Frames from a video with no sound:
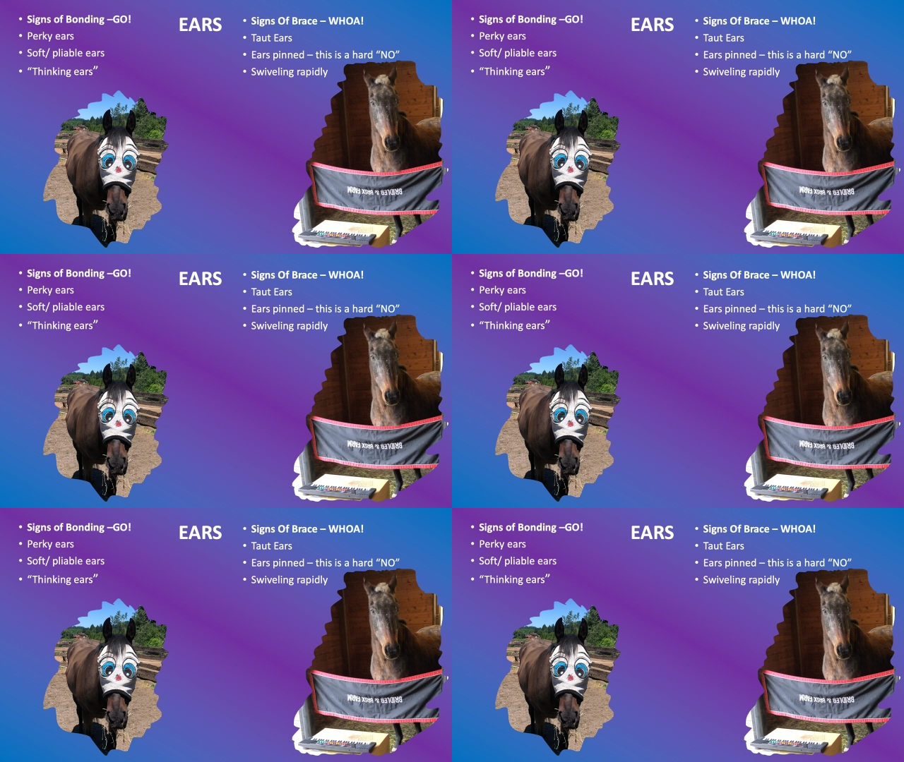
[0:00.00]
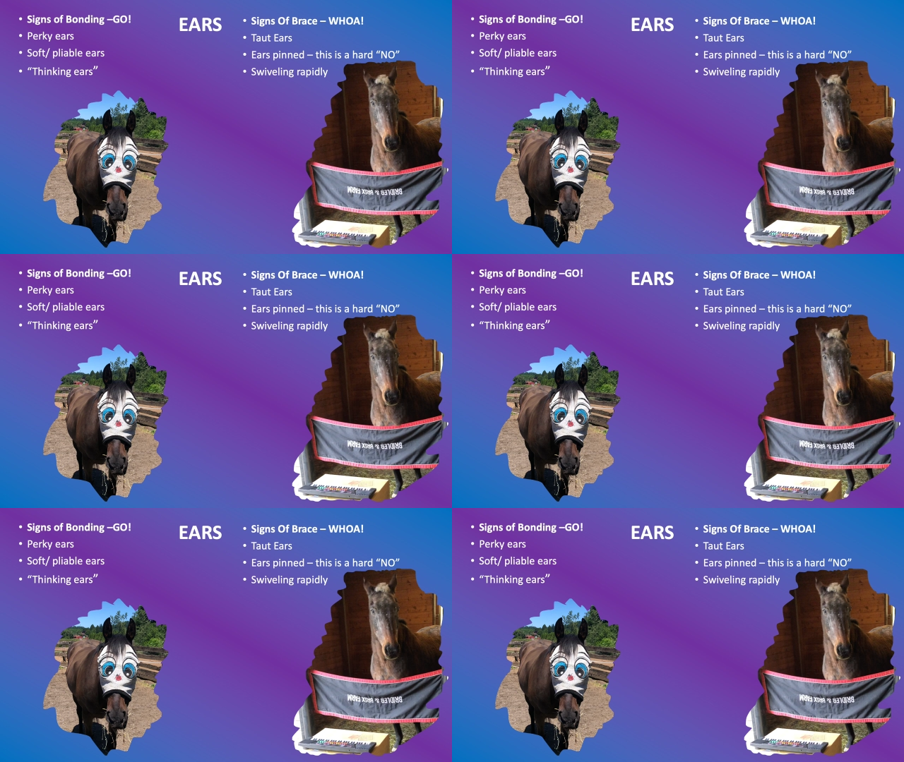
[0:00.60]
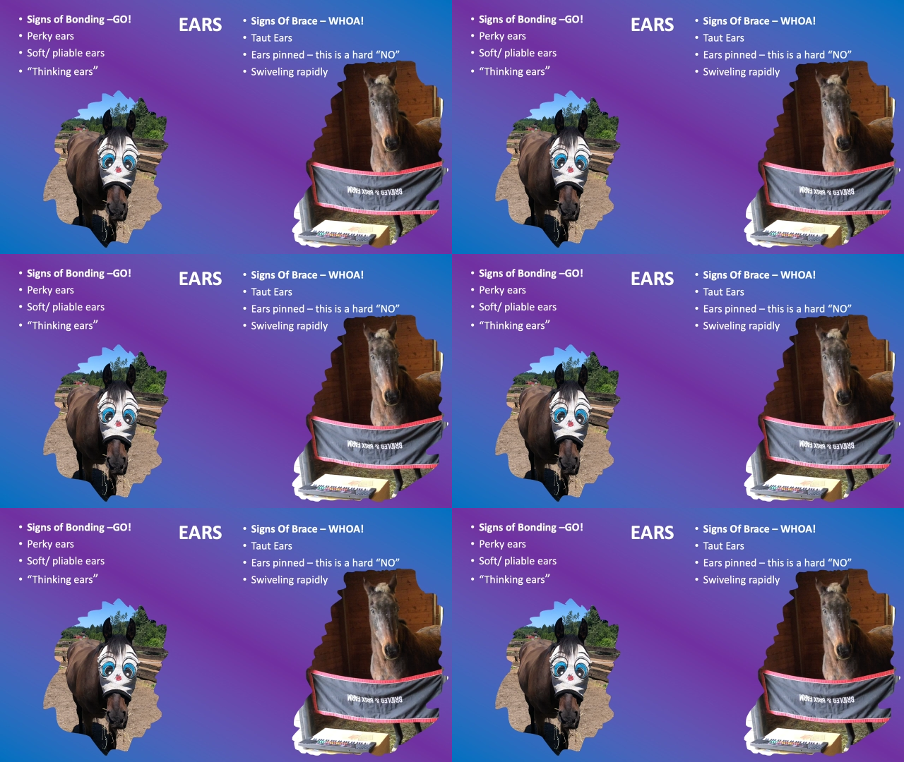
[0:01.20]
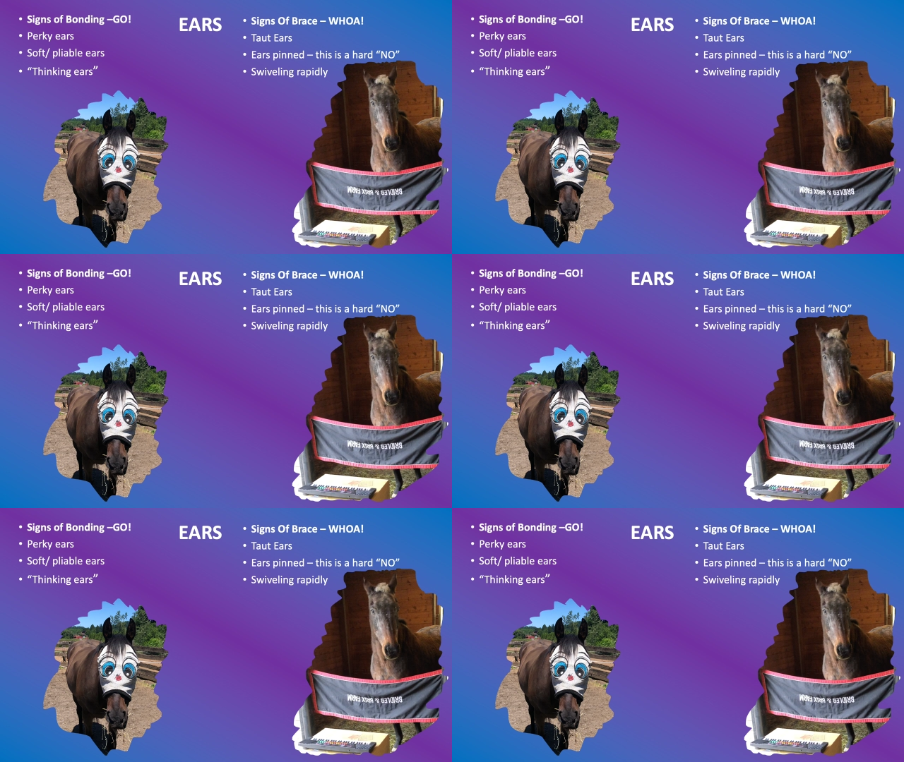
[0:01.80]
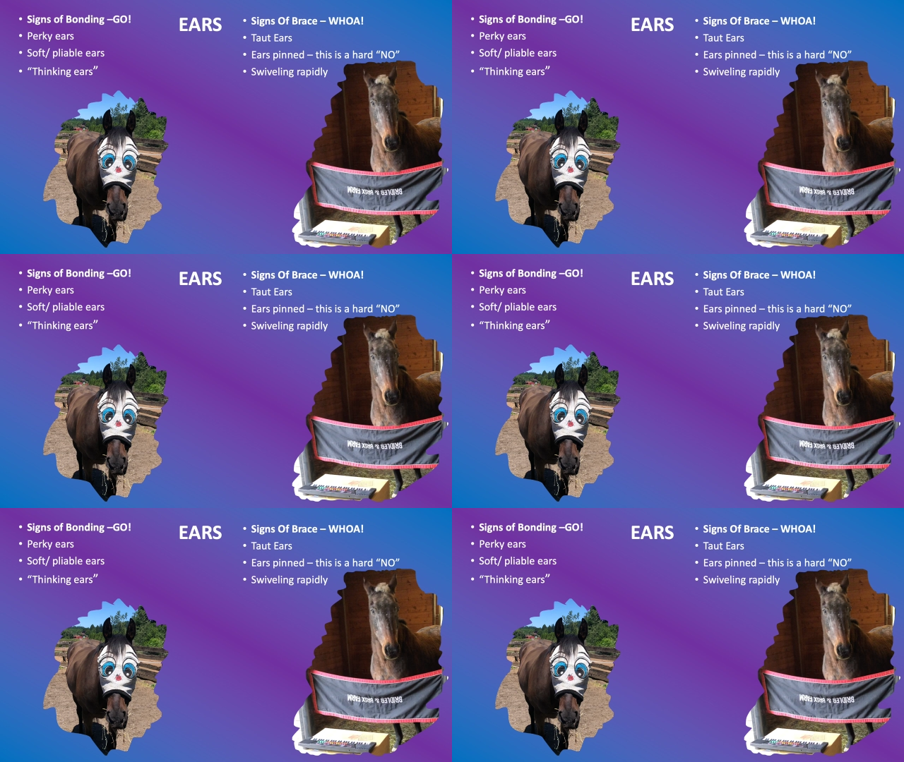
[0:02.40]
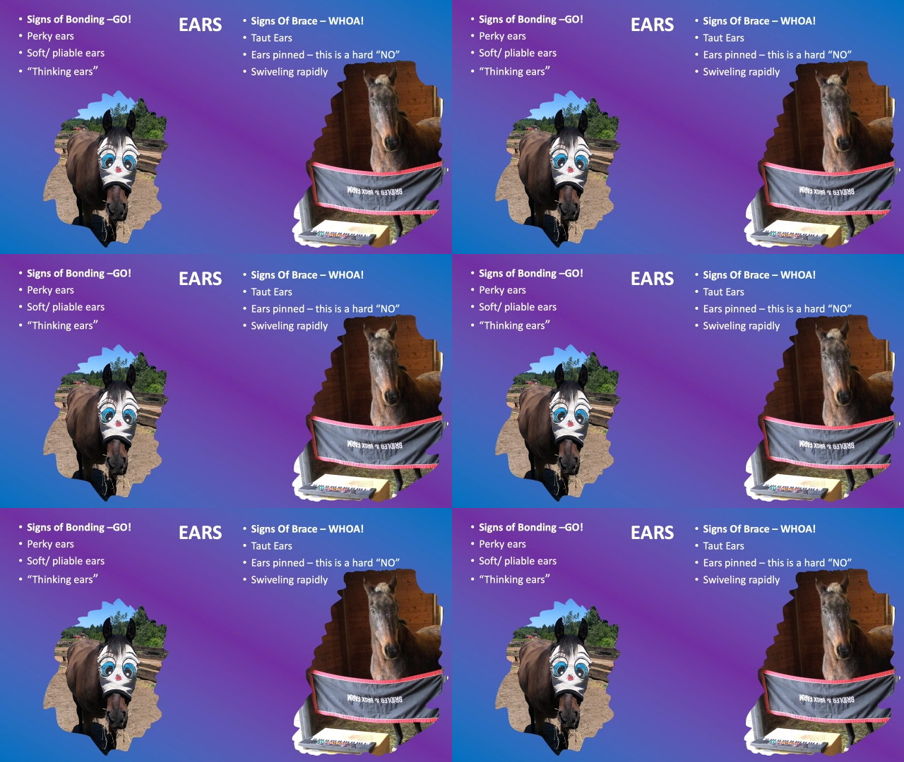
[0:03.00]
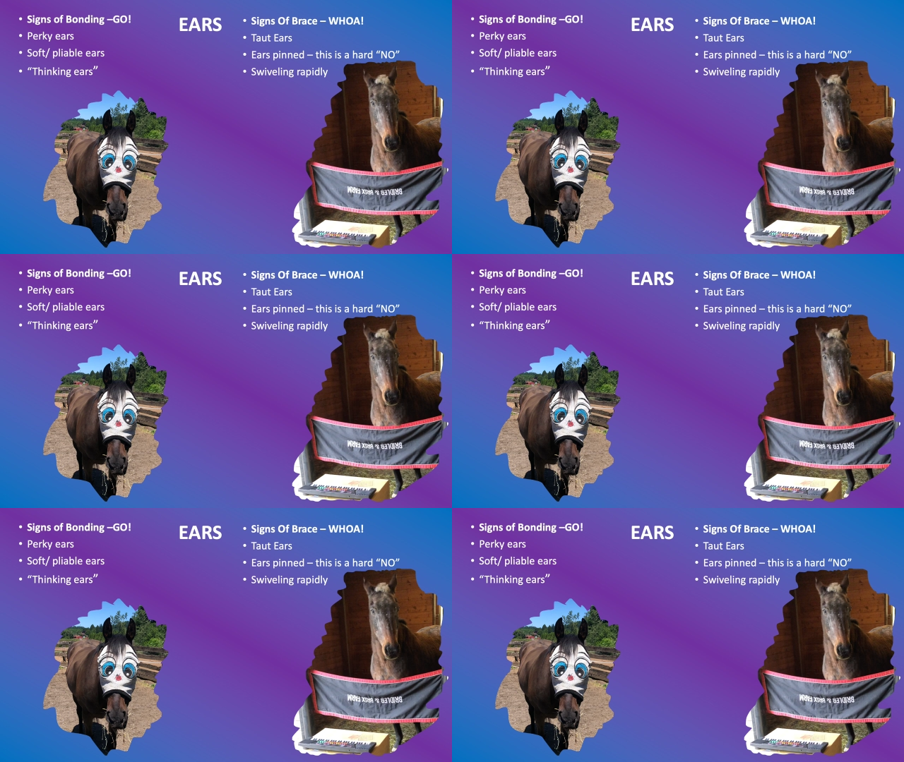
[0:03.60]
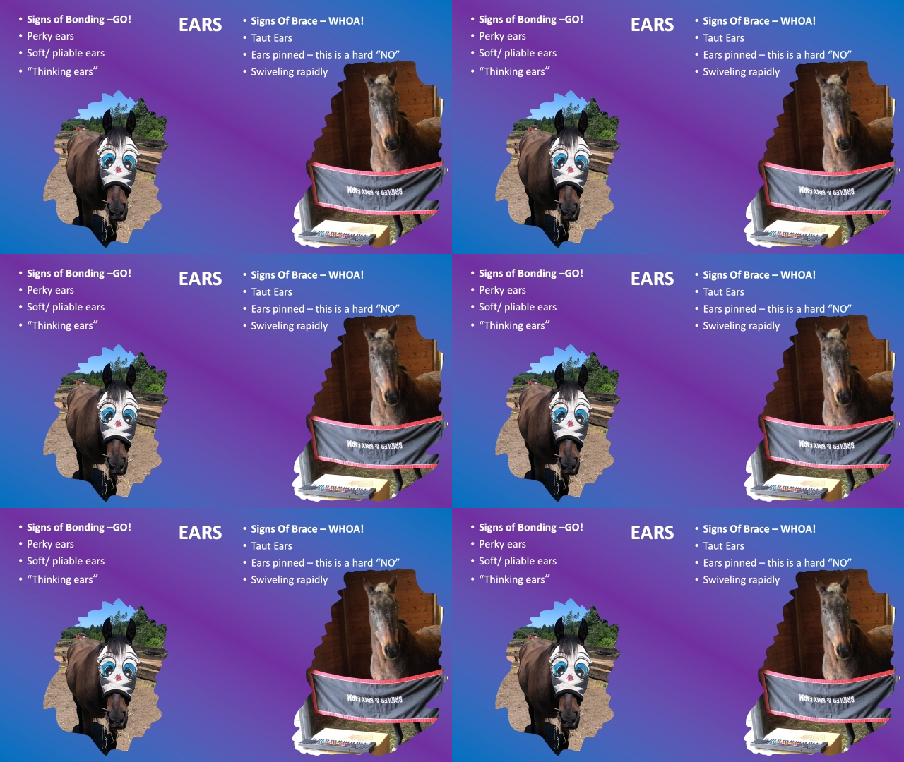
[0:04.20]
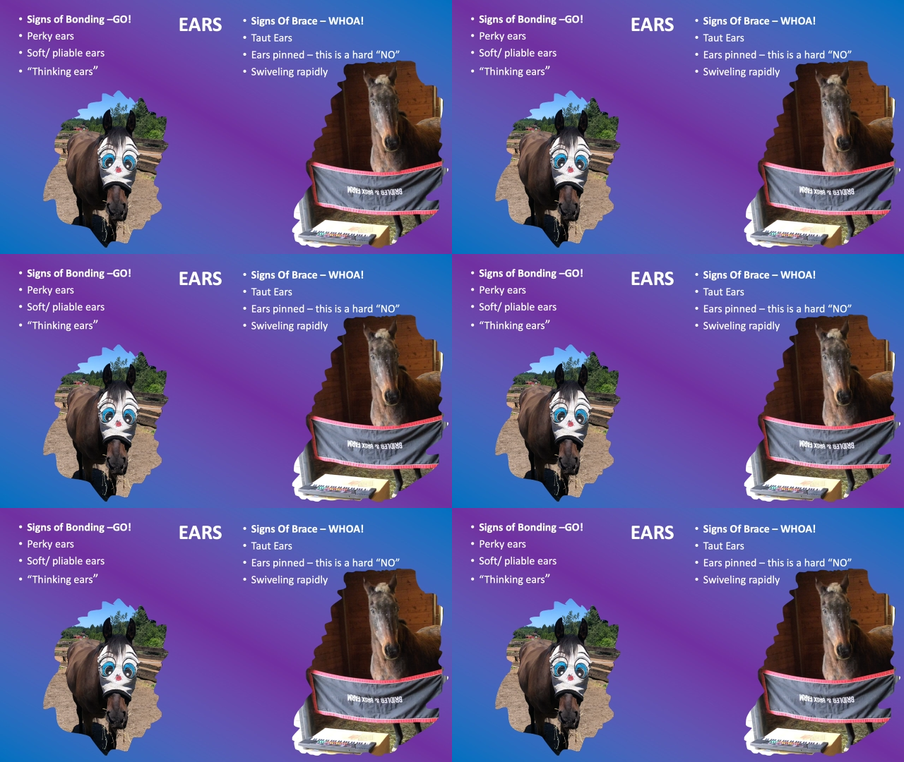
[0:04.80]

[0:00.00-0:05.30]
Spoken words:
[unreadable: no face in view]